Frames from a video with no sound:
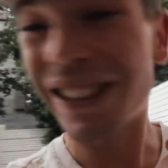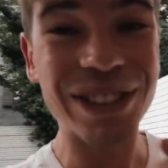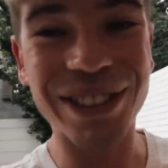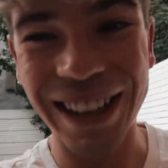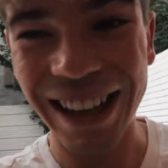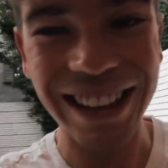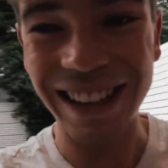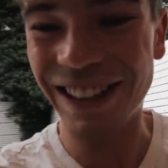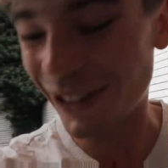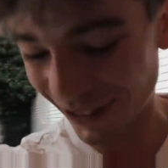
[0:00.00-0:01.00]
I just want to get
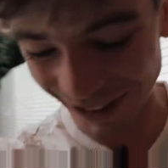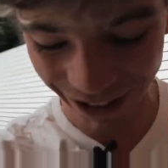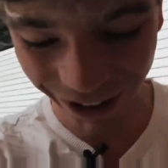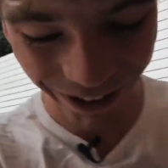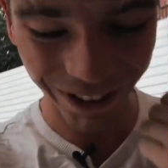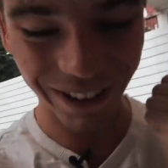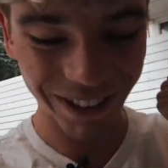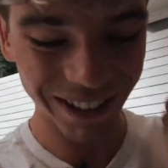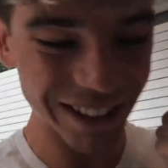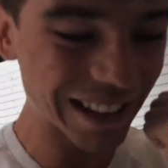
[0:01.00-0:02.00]
there. I just want to go.
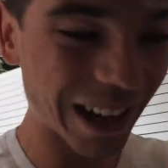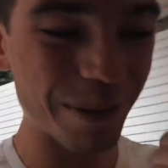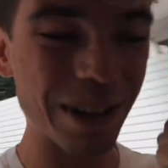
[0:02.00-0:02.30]
I'm so excited.